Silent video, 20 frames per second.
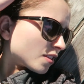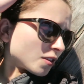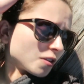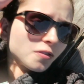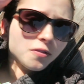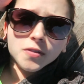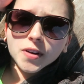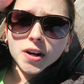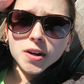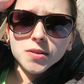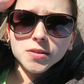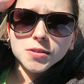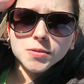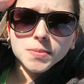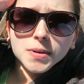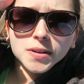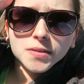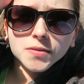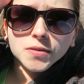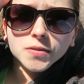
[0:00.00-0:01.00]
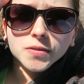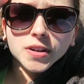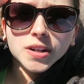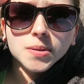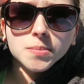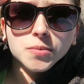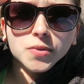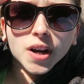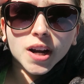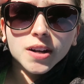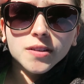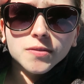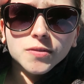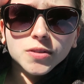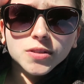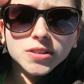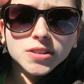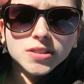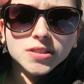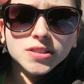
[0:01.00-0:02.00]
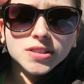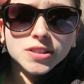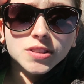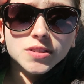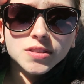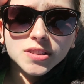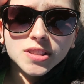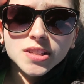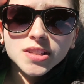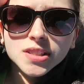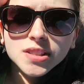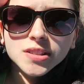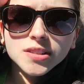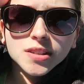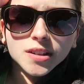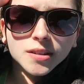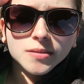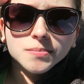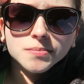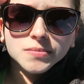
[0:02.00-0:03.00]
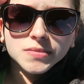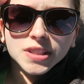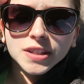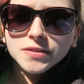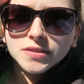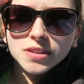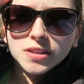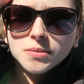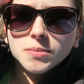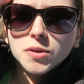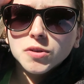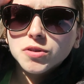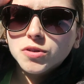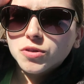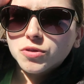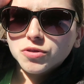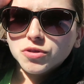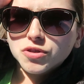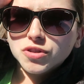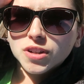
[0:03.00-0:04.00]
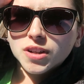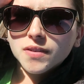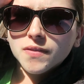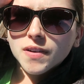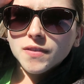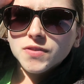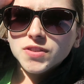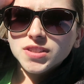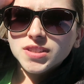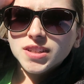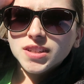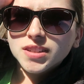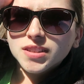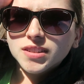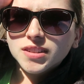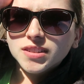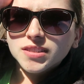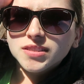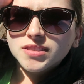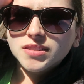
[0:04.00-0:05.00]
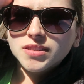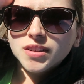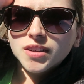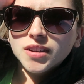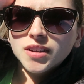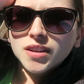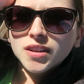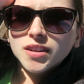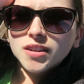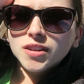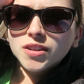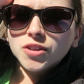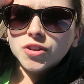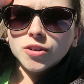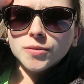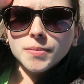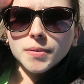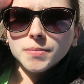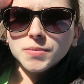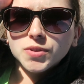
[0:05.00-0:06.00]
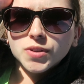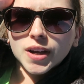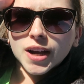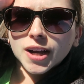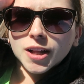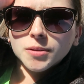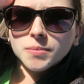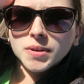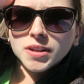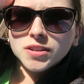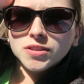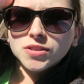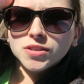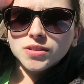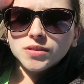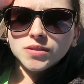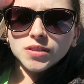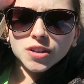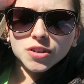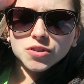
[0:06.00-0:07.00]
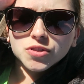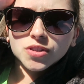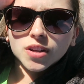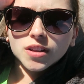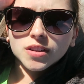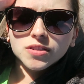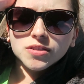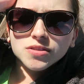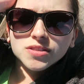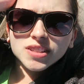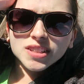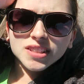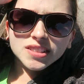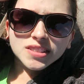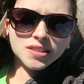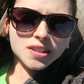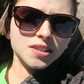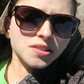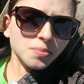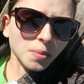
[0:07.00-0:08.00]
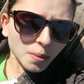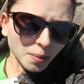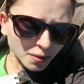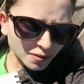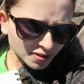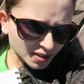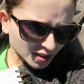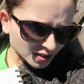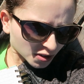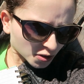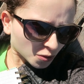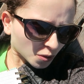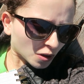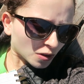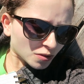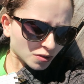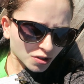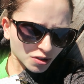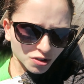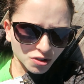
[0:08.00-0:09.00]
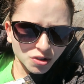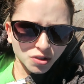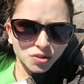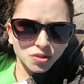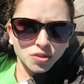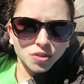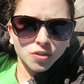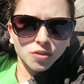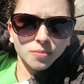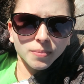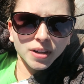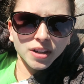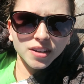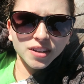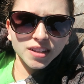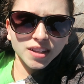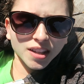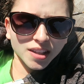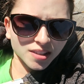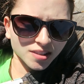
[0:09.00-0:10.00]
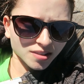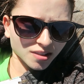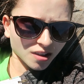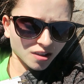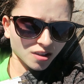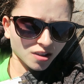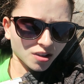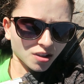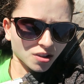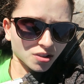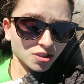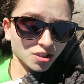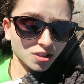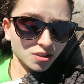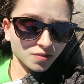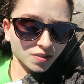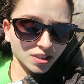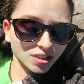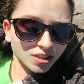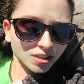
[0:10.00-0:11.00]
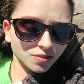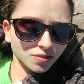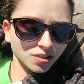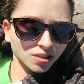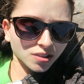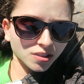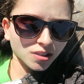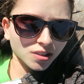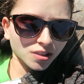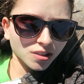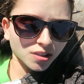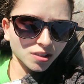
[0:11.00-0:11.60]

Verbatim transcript: They're very respectful, very prideful. This is definitely the most culture shock I've ever seen, because Europe I'm so acclimated to, and Australia, New Zealand, as my mom says, quote, is so Americanized. This is very different.